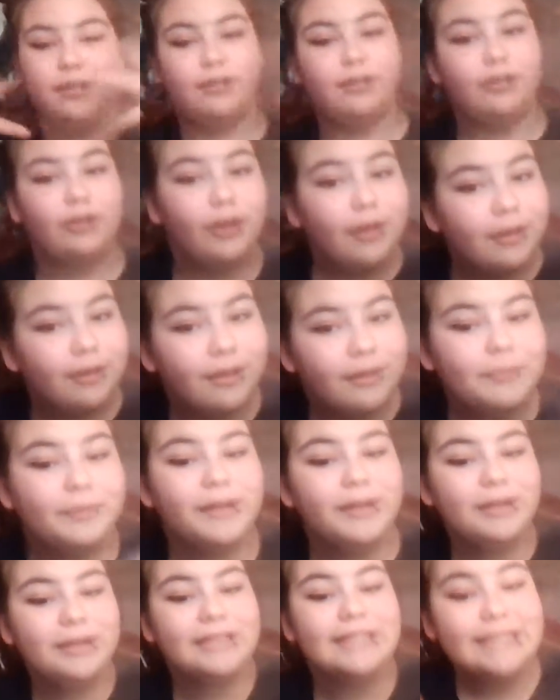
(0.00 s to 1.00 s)
look
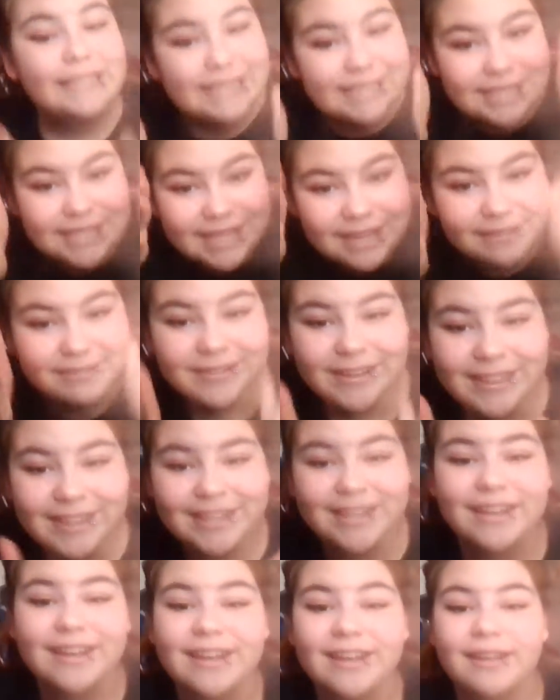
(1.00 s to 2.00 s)
where you can see
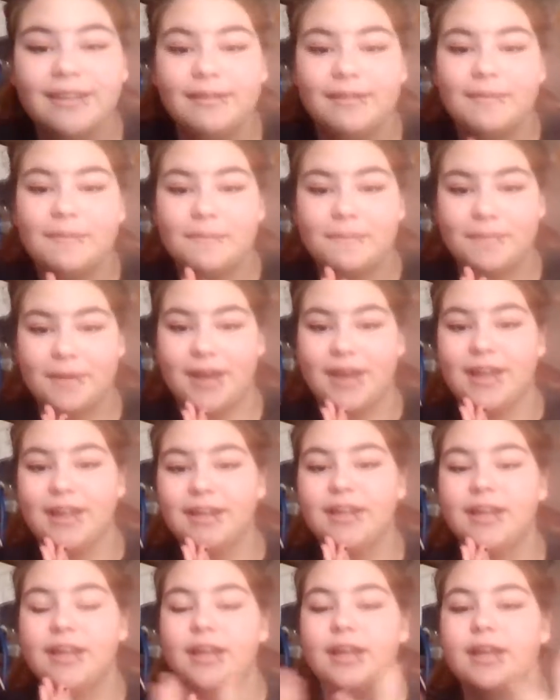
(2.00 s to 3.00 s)
everything. But,
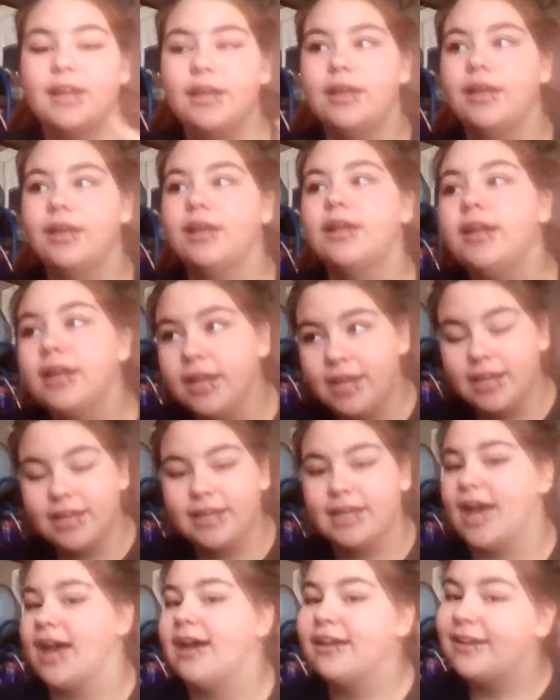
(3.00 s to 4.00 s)

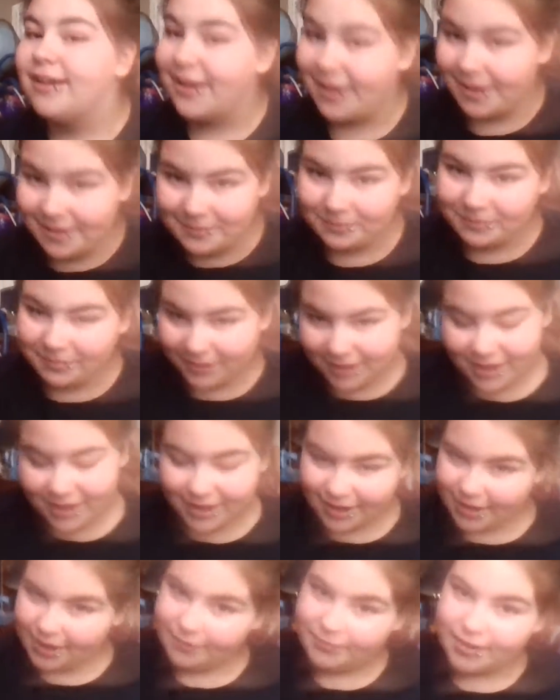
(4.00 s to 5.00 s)
yeah,
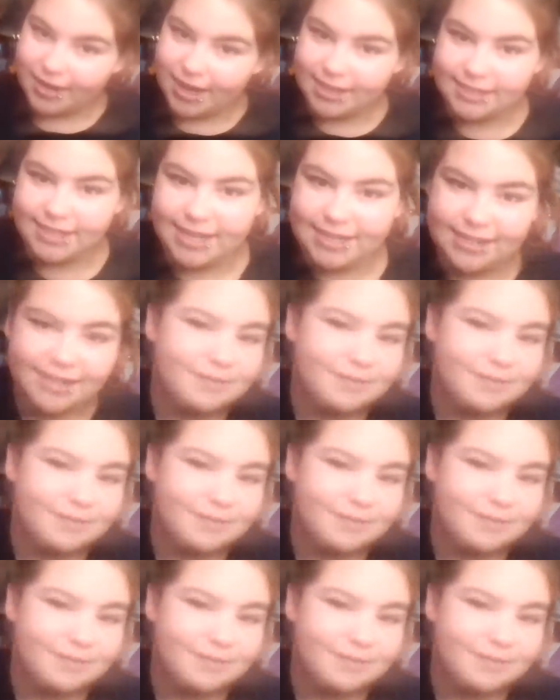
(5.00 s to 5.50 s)
if you guys liked